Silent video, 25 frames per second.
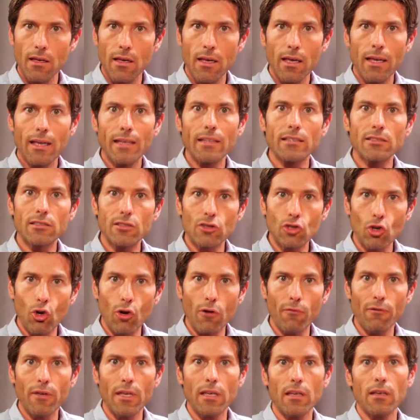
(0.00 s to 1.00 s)
in
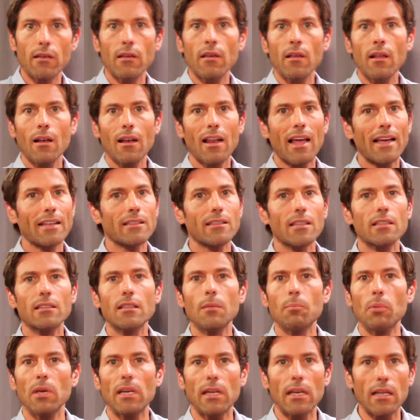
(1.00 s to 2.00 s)
solving like the
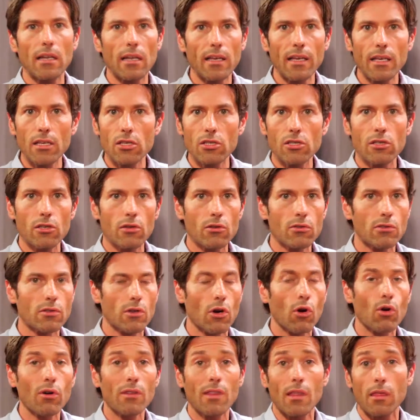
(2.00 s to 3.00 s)
typical issues
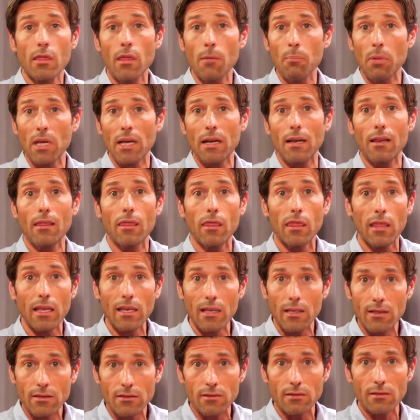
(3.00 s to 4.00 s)
or the typical things